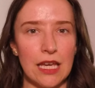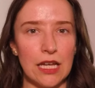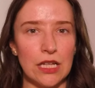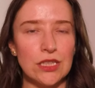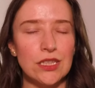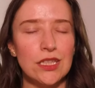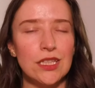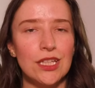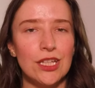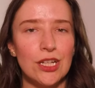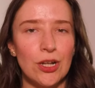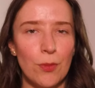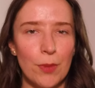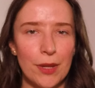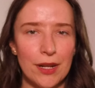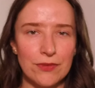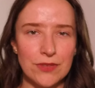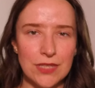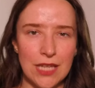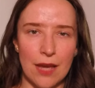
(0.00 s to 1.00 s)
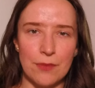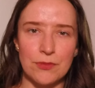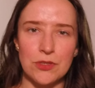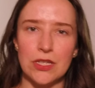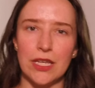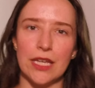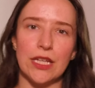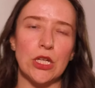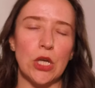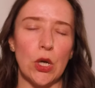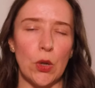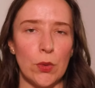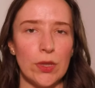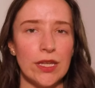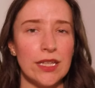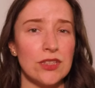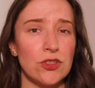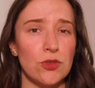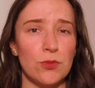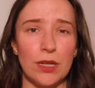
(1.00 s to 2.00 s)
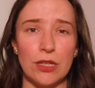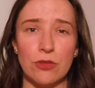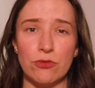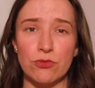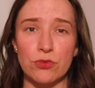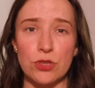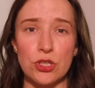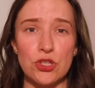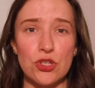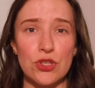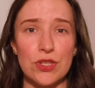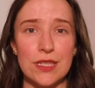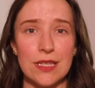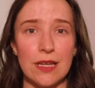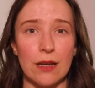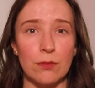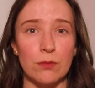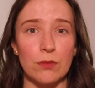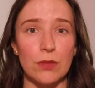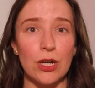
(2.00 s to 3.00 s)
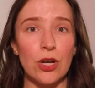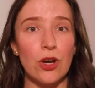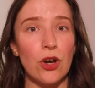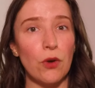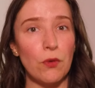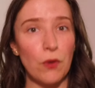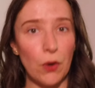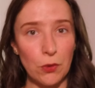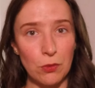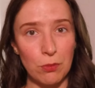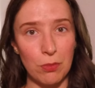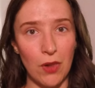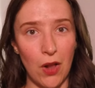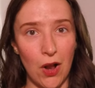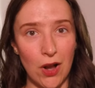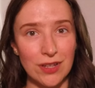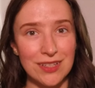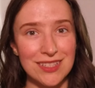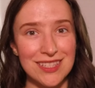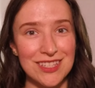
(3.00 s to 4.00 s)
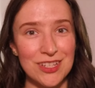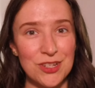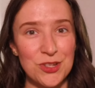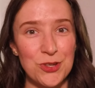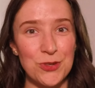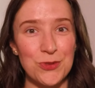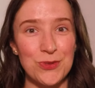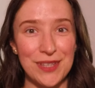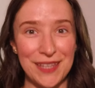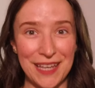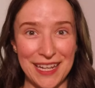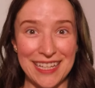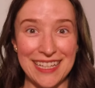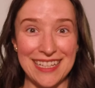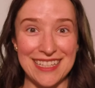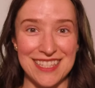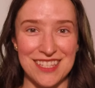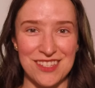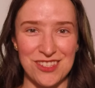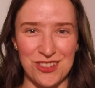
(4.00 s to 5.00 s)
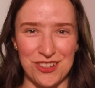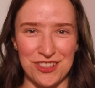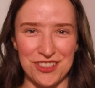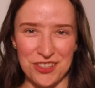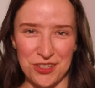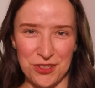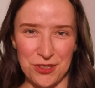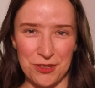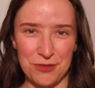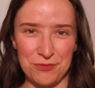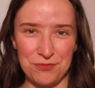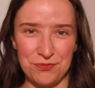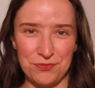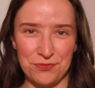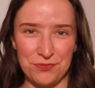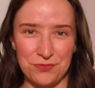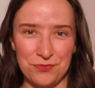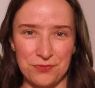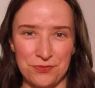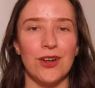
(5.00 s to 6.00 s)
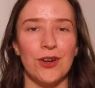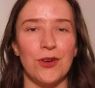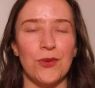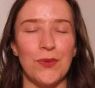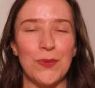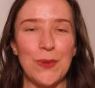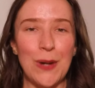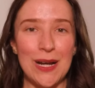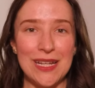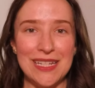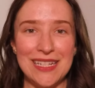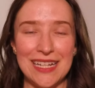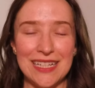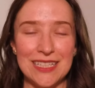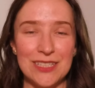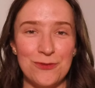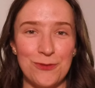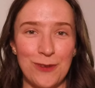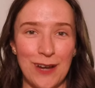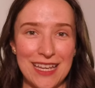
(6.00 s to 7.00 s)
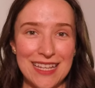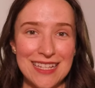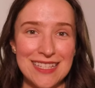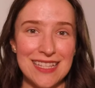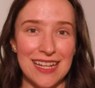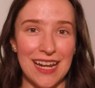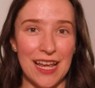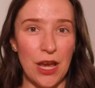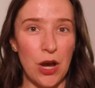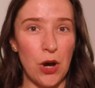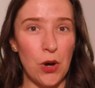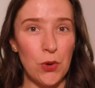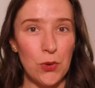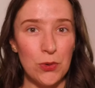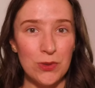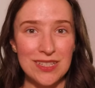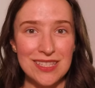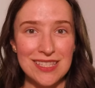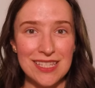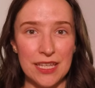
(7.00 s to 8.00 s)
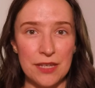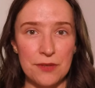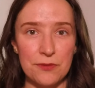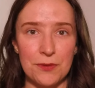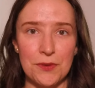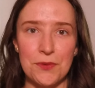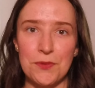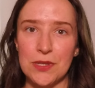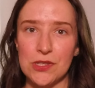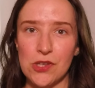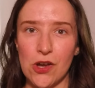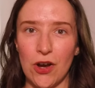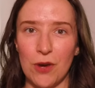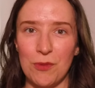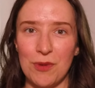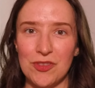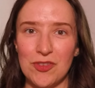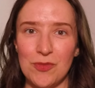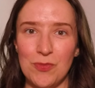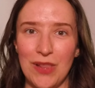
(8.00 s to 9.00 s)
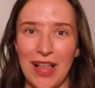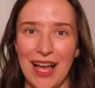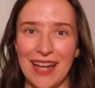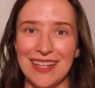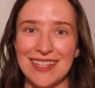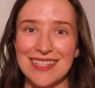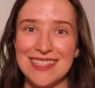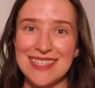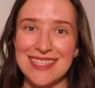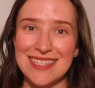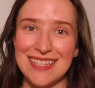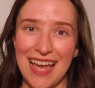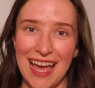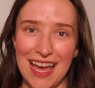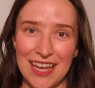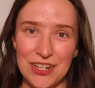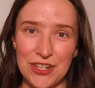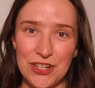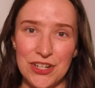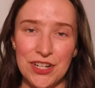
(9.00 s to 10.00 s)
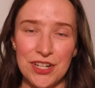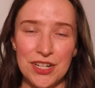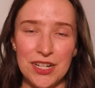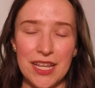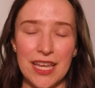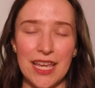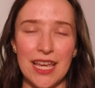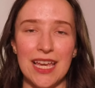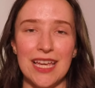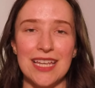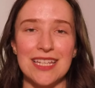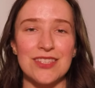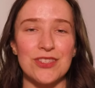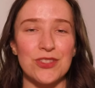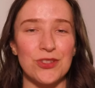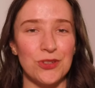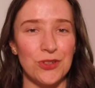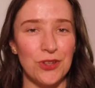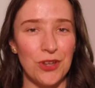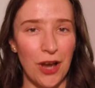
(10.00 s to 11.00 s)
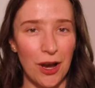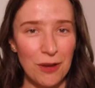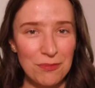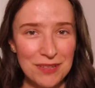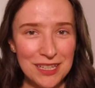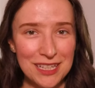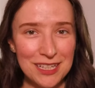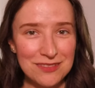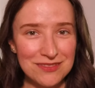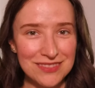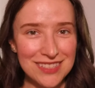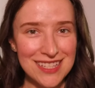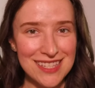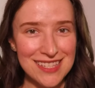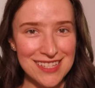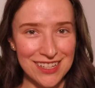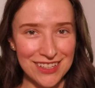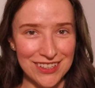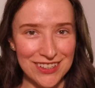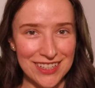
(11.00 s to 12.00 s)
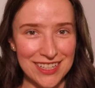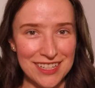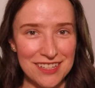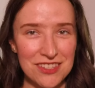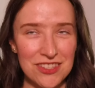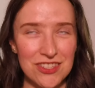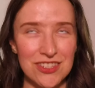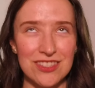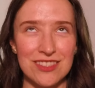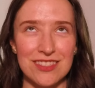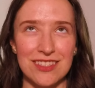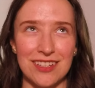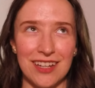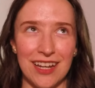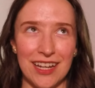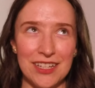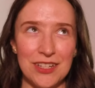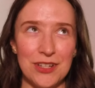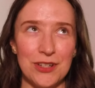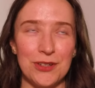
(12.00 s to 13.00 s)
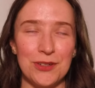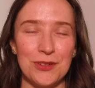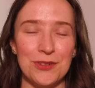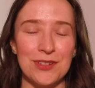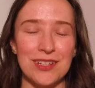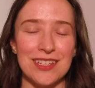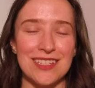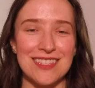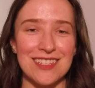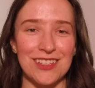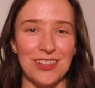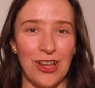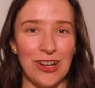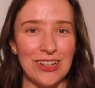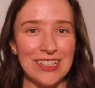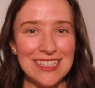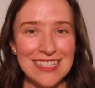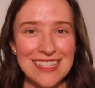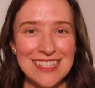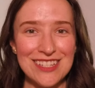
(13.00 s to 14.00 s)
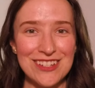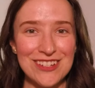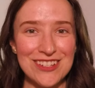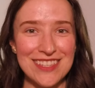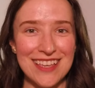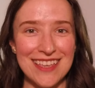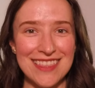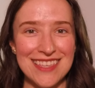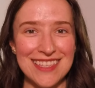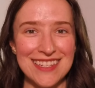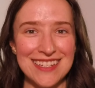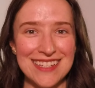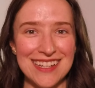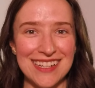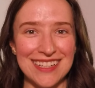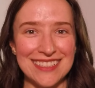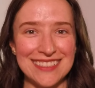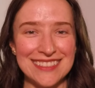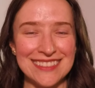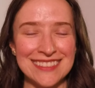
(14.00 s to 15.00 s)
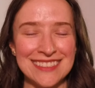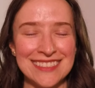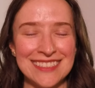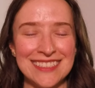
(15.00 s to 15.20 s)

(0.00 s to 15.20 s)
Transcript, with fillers: a little bit of time to get going, and you might reach some roadblocks to getting it started. One advice that I always give when we talk about the planet Saturn is to not become discouraged. I know it's a lot easier said than done,